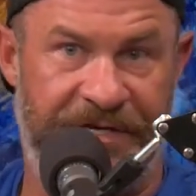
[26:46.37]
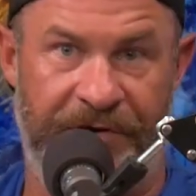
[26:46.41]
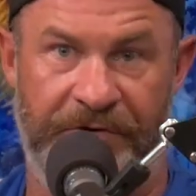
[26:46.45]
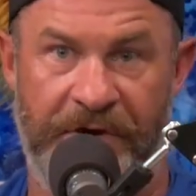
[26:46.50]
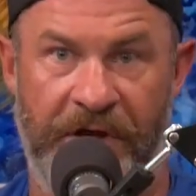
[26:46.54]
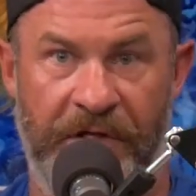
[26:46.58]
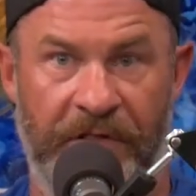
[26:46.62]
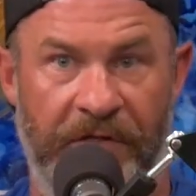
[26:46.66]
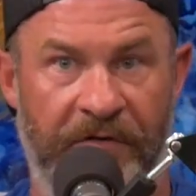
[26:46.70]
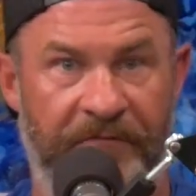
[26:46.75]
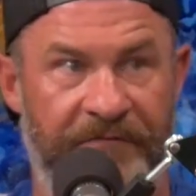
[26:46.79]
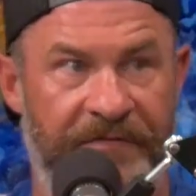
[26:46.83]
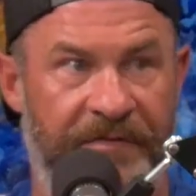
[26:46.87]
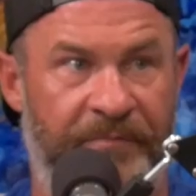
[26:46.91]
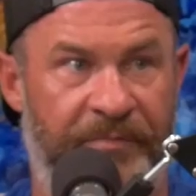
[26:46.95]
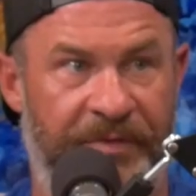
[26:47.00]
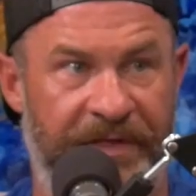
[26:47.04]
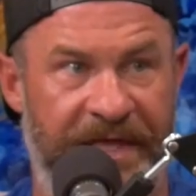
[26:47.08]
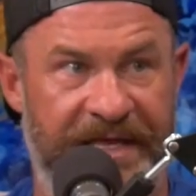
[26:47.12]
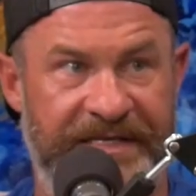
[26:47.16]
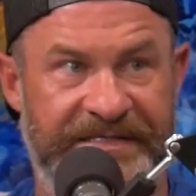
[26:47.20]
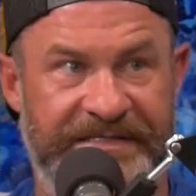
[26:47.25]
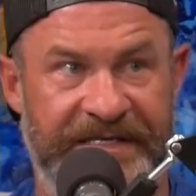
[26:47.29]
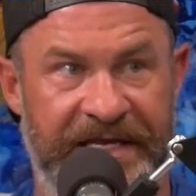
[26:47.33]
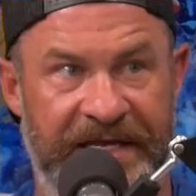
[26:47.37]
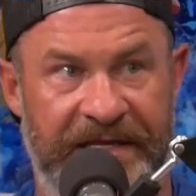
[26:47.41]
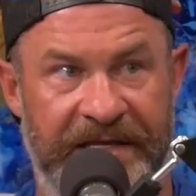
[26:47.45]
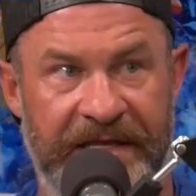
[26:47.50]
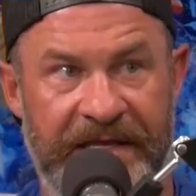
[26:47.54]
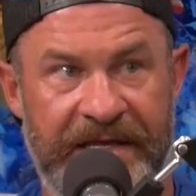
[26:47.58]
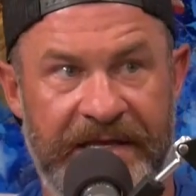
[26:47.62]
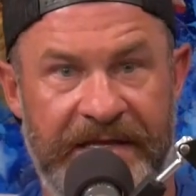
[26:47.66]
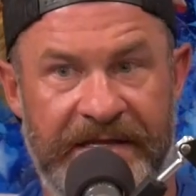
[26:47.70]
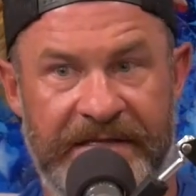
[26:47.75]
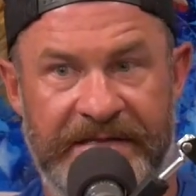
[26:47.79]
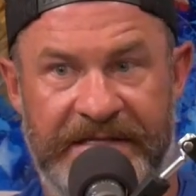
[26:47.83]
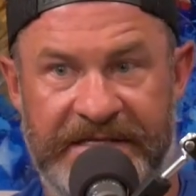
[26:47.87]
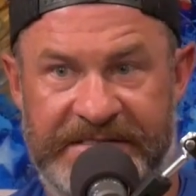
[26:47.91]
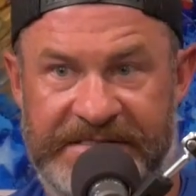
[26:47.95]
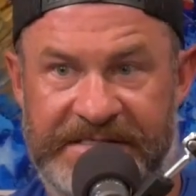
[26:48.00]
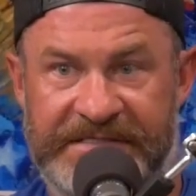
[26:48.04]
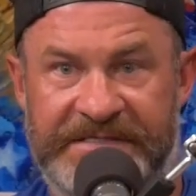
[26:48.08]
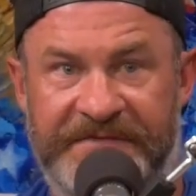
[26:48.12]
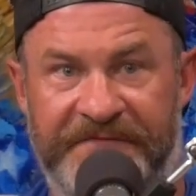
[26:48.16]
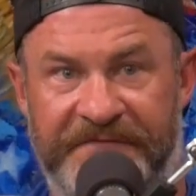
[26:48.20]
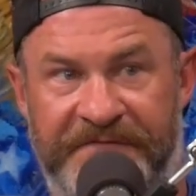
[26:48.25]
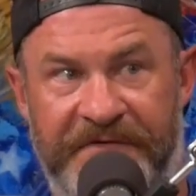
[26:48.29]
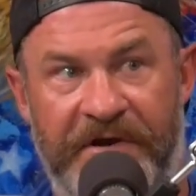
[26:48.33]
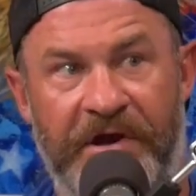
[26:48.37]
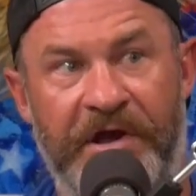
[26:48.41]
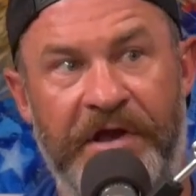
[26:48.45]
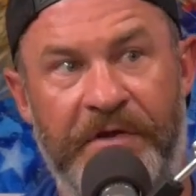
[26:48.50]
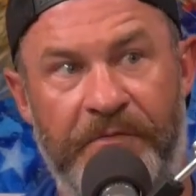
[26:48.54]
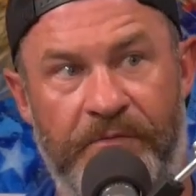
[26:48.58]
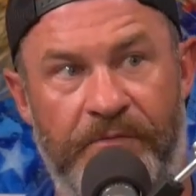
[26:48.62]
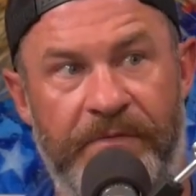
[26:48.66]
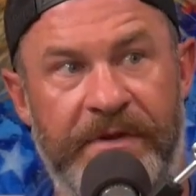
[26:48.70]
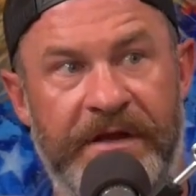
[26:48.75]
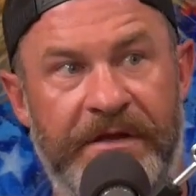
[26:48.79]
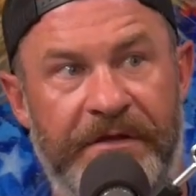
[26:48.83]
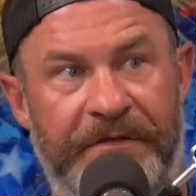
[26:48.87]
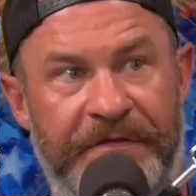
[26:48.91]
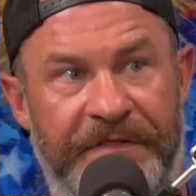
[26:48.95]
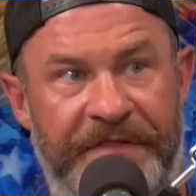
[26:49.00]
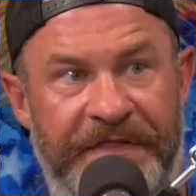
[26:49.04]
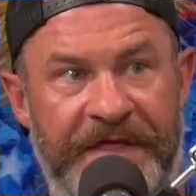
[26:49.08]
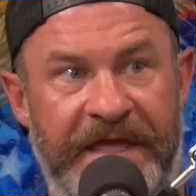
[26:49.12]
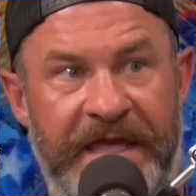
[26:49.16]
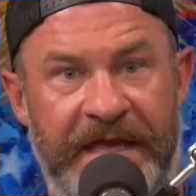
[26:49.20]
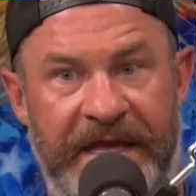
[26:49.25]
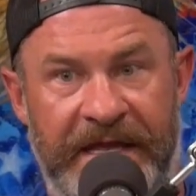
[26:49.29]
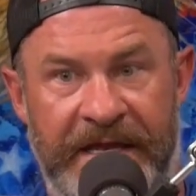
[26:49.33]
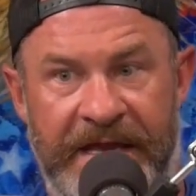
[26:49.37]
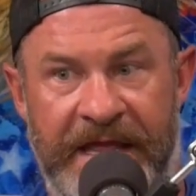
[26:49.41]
You're all over the place. Like, this is a very real thing.